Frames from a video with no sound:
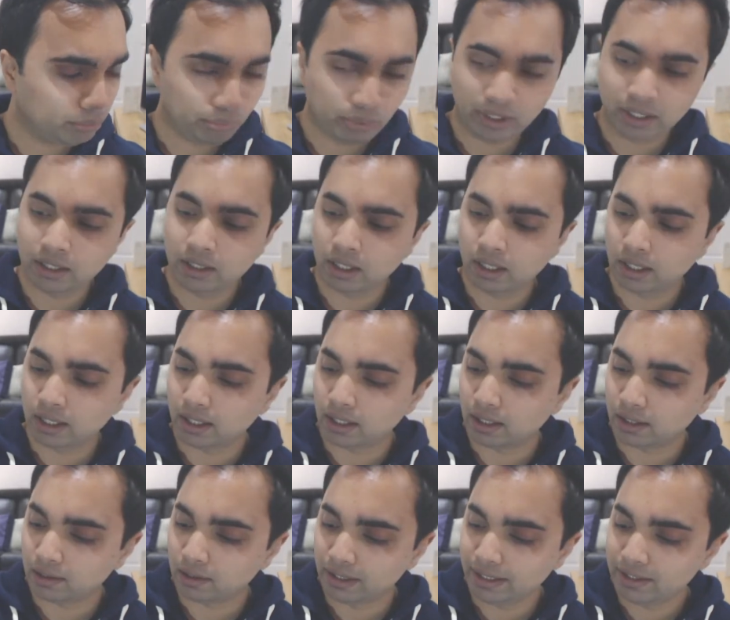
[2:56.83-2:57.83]
big uh,
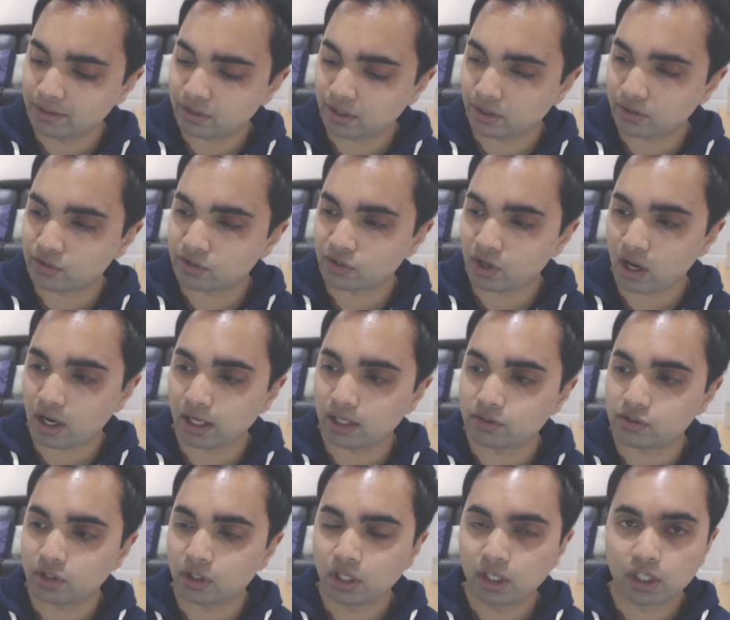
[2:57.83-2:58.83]
a litre
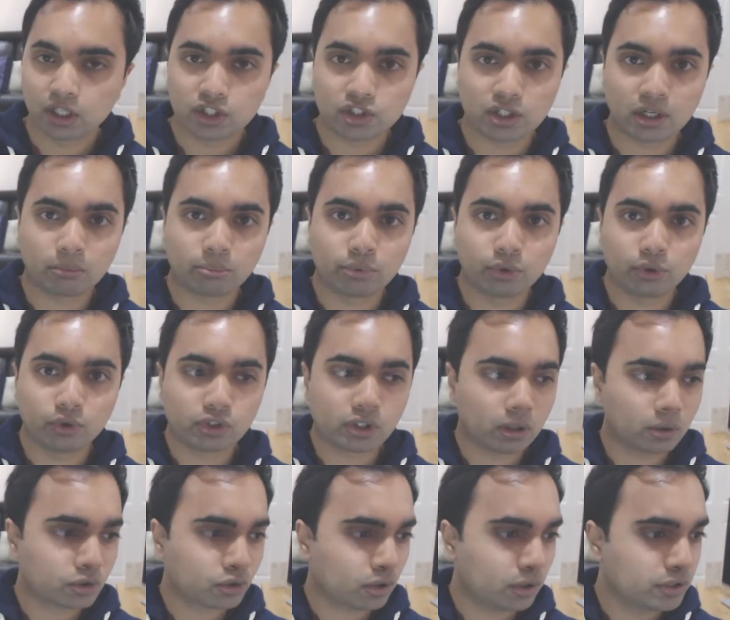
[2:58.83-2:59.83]
size shampoo
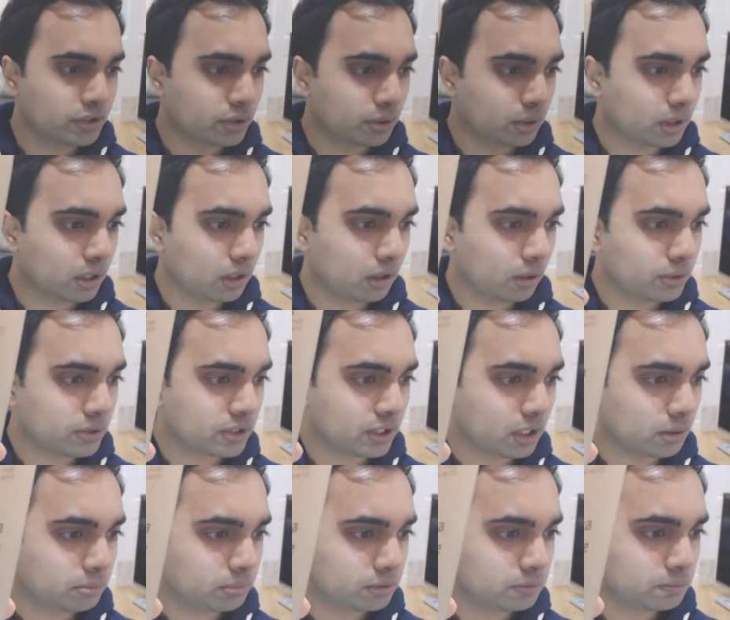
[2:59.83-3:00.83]
so I'll try and do a
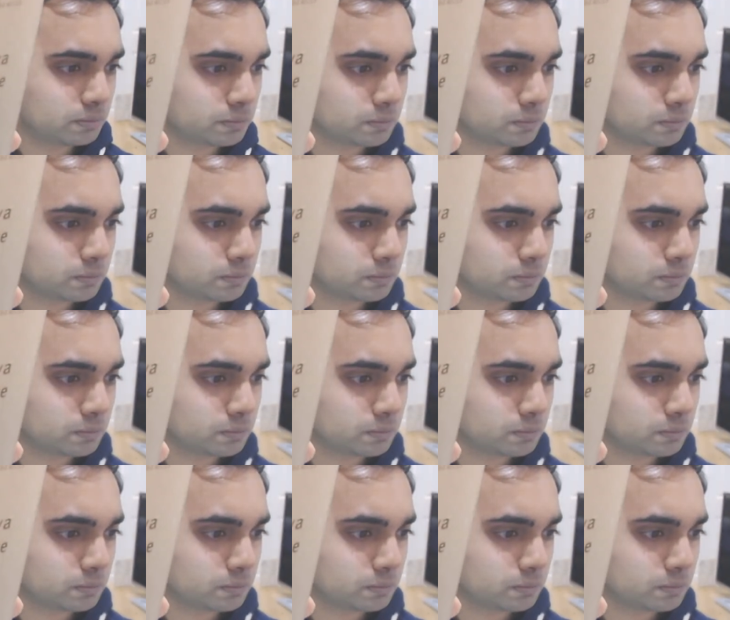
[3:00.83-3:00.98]
close-up